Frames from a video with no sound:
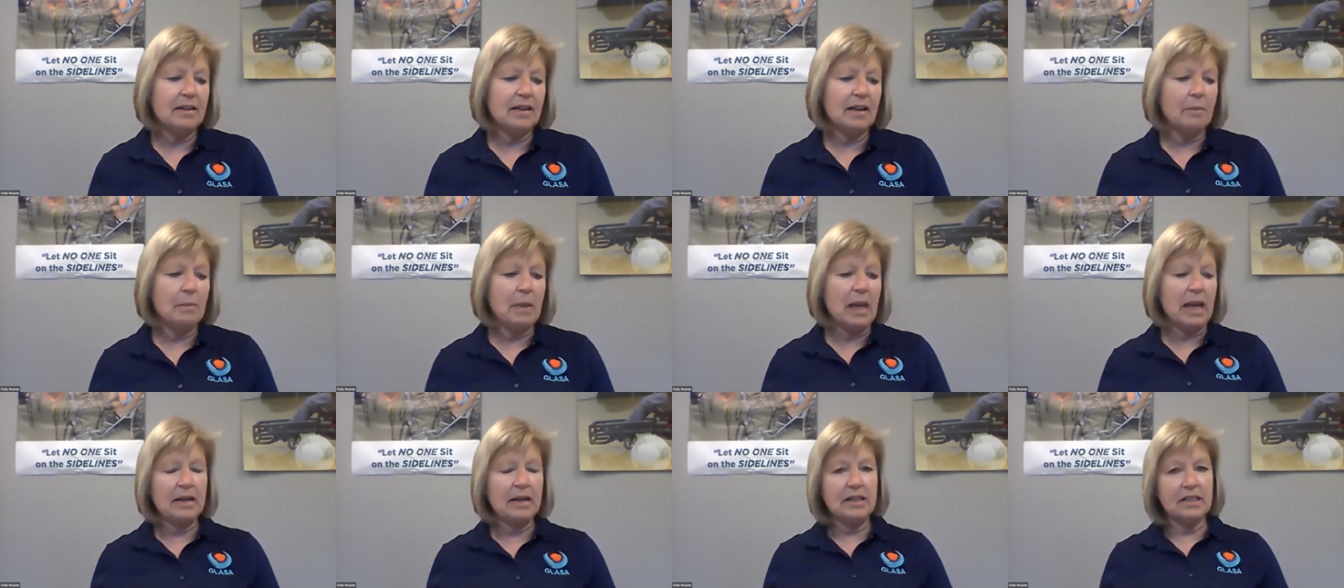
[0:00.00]

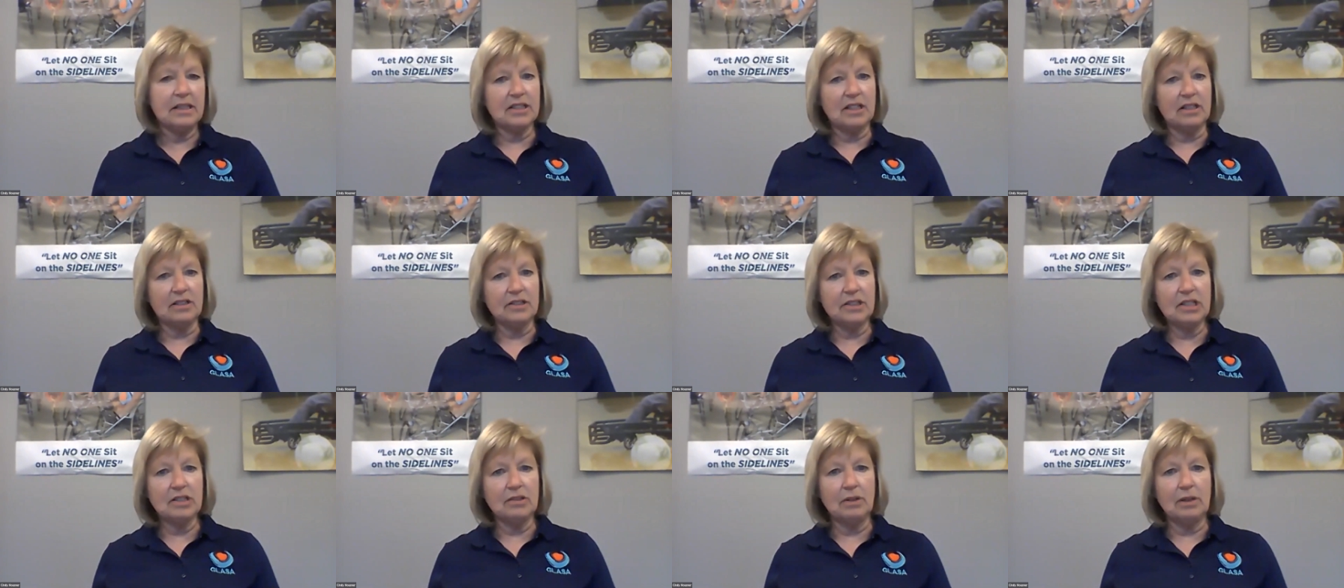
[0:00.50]
Amanda is
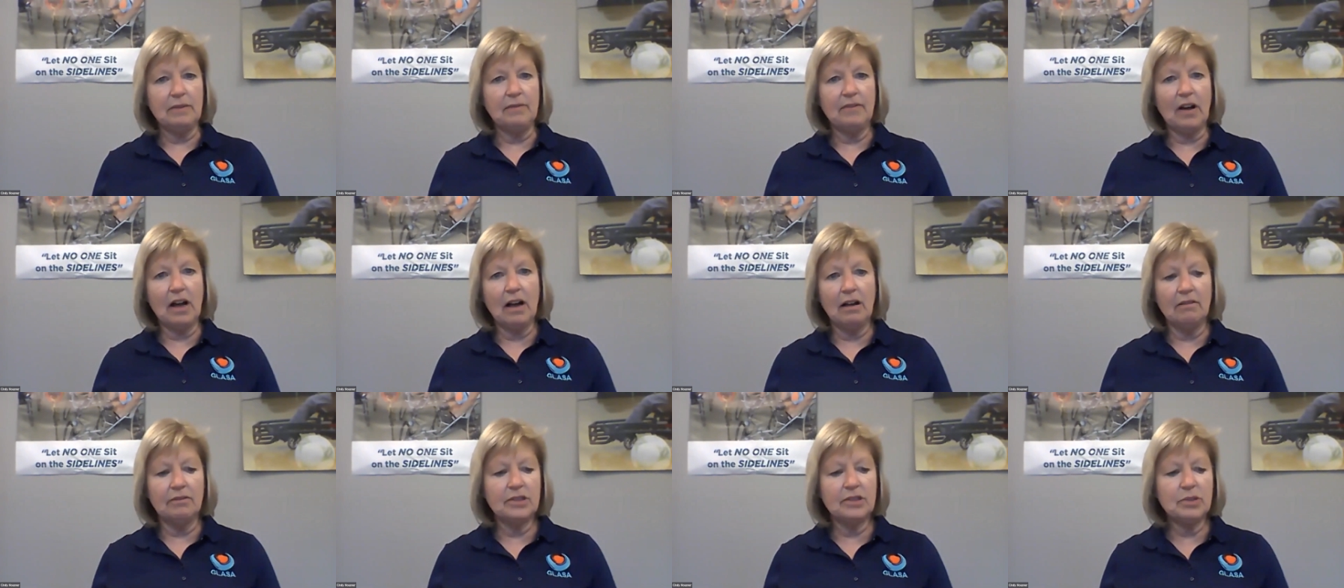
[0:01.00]
also
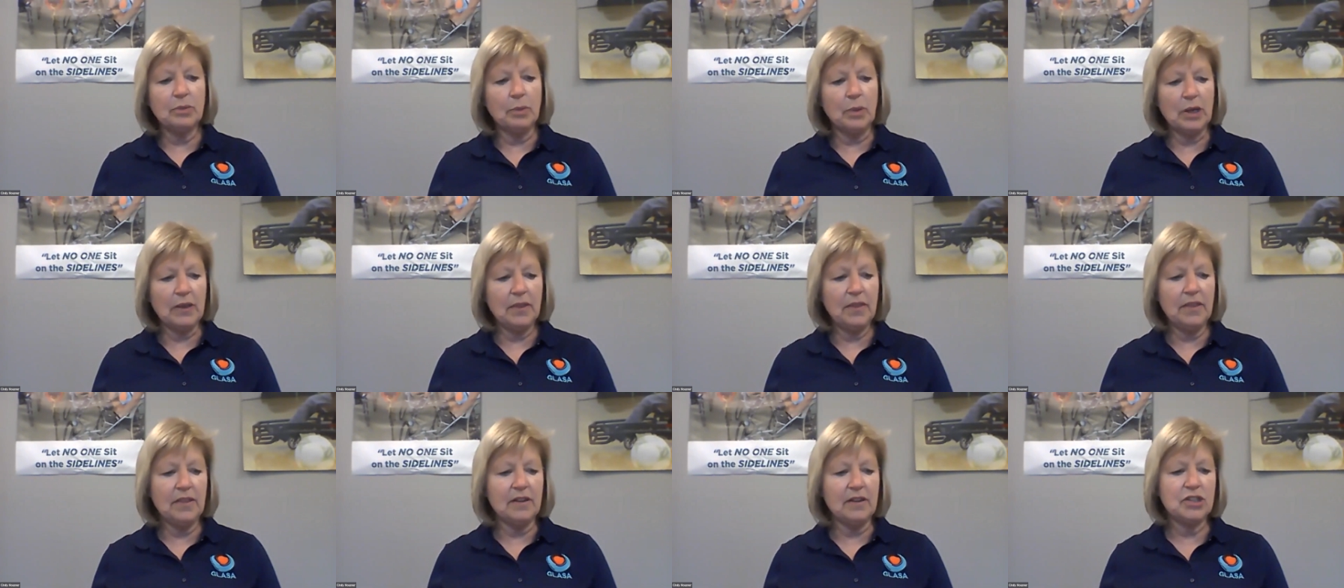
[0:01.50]
involved
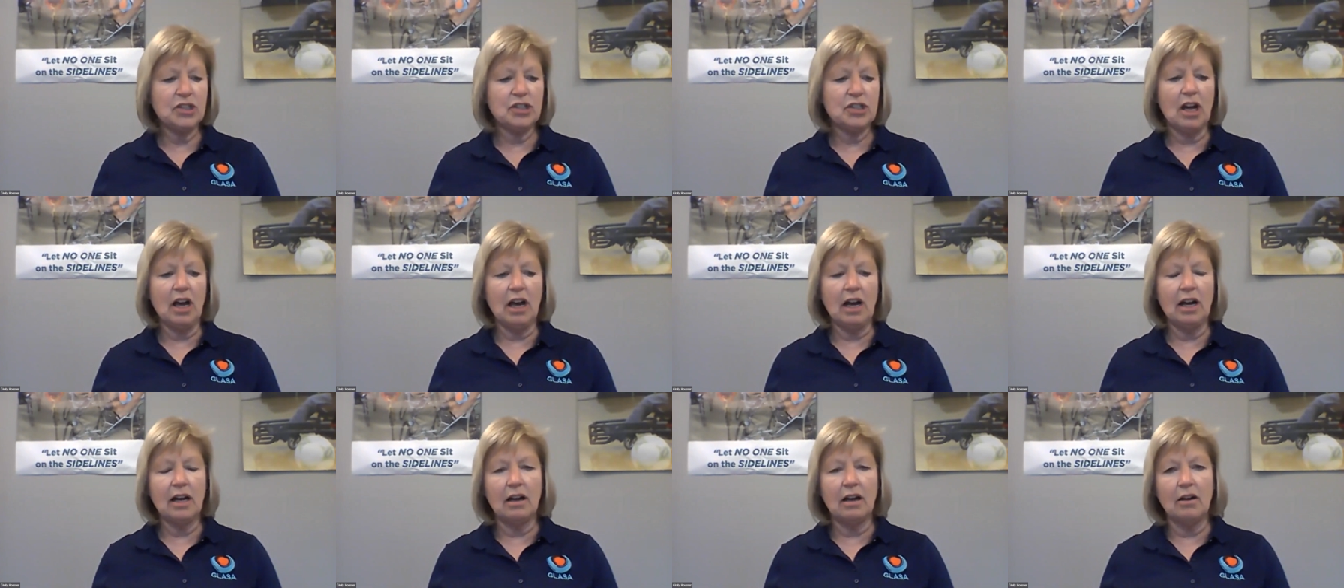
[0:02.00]
with the
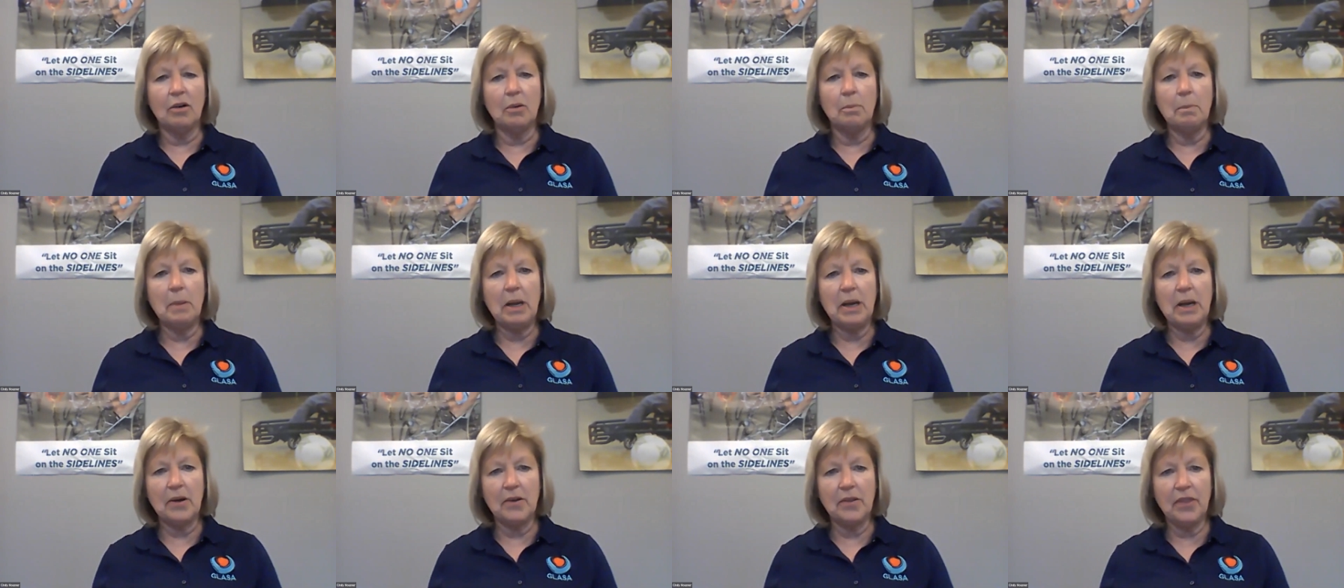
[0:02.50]
Chicago
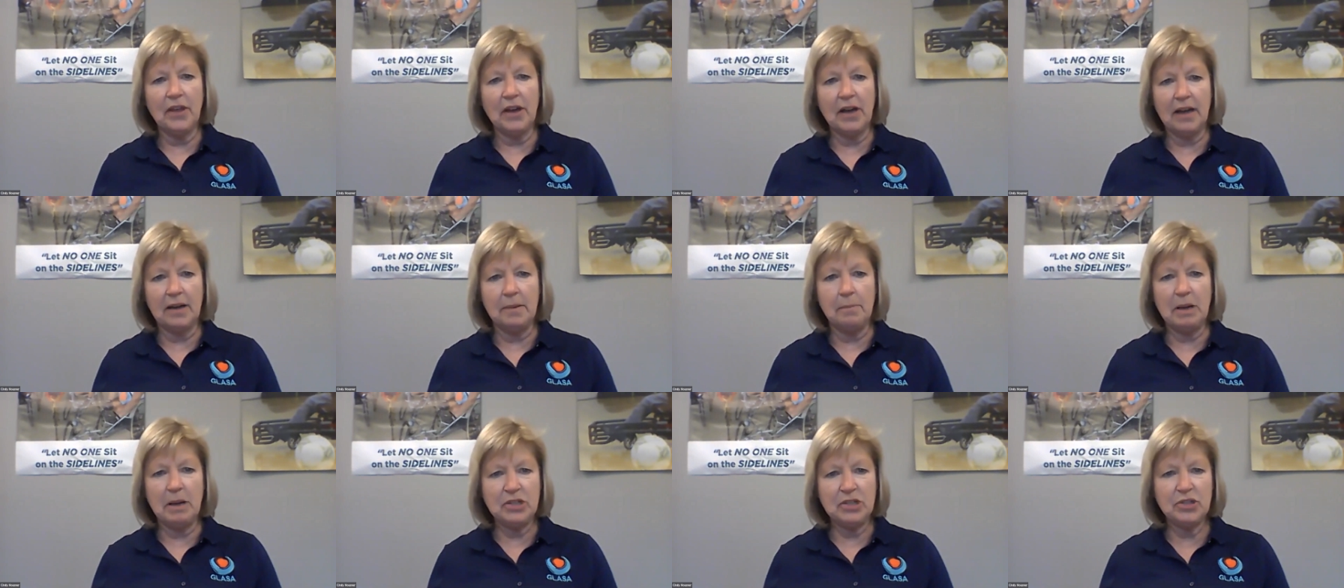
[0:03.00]

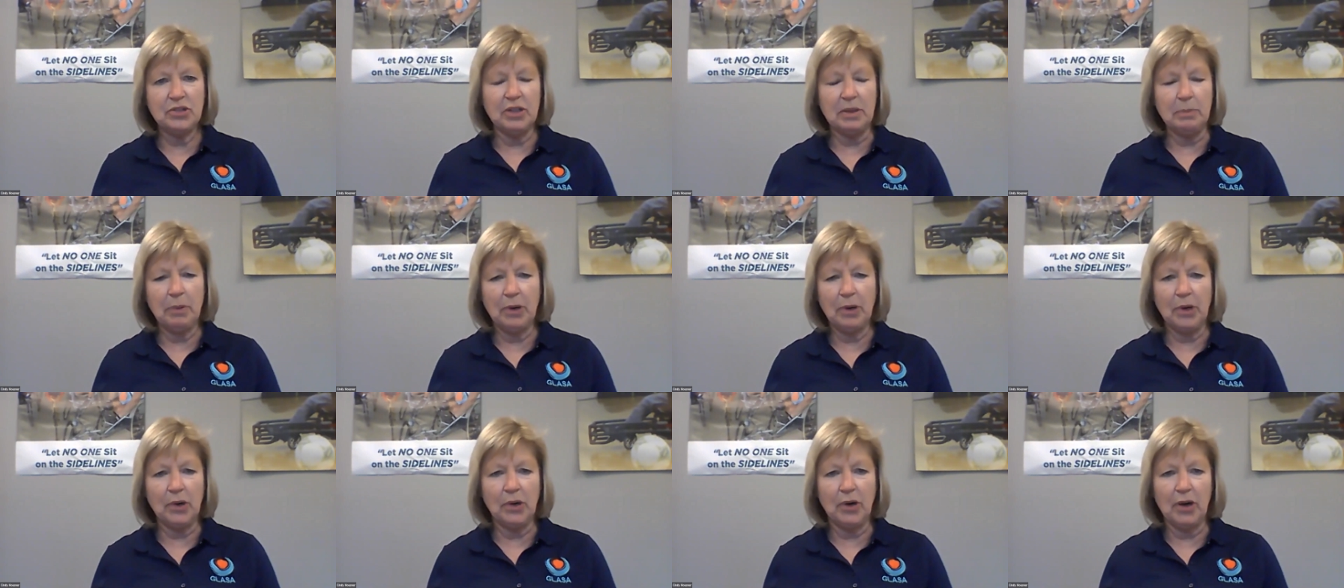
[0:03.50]
Marathon Mentoring
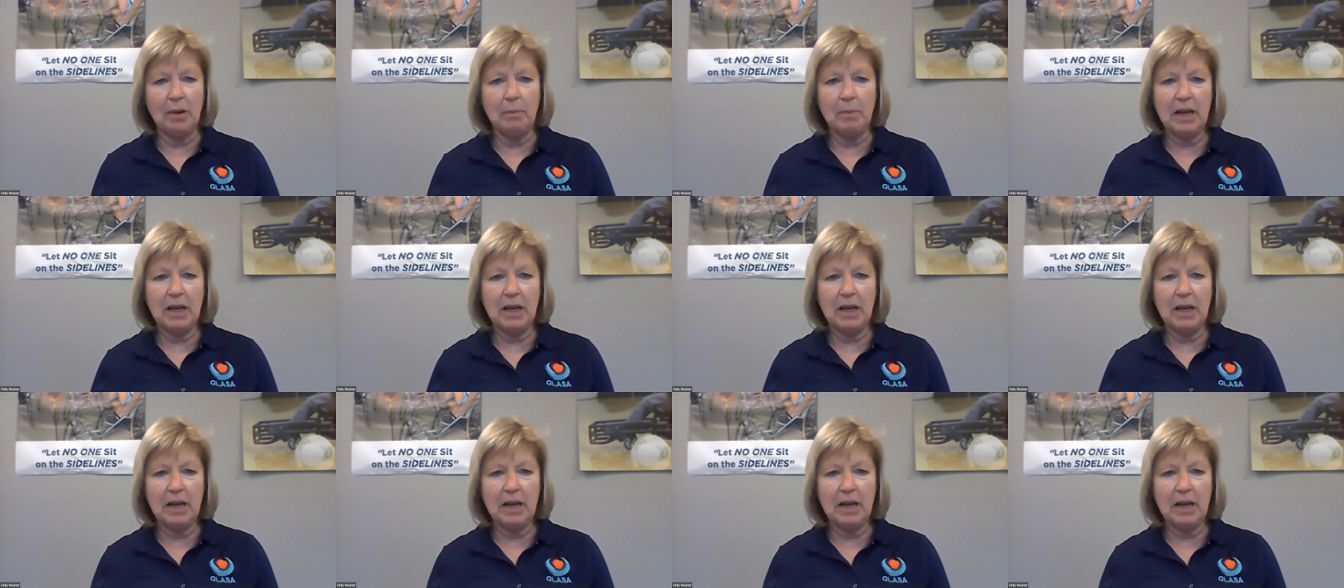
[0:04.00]
Program.